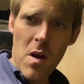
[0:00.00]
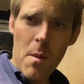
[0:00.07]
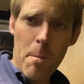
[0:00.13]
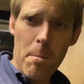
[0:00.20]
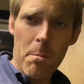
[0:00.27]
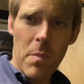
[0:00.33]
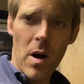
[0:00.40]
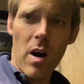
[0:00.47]

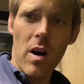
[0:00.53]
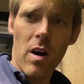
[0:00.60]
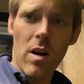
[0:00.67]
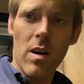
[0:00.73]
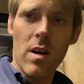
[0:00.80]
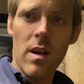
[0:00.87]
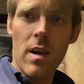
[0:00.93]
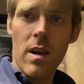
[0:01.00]
bar
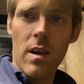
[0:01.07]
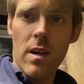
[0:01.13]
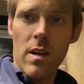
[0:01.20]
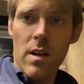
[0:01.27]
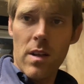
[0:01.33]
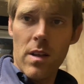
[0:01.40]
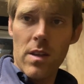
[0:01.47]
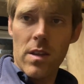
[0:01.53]

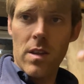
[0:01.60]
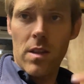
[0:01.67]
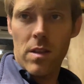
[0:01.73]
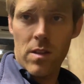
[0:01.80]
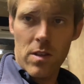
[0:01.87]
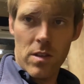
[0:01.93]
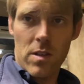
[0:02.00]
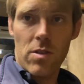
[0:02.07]

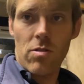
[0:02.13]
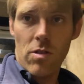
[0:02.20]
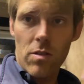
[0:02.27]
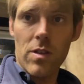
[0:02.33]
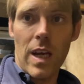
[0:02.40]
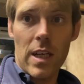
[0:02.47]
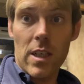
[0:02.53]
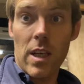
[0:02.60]
the screws
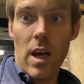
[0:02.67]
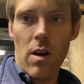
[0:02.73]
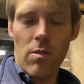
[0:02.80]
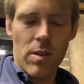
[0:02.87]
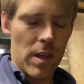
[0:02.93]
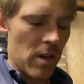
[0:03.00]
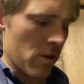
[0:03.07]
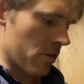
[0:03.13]
actually
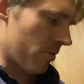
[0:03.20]
holding it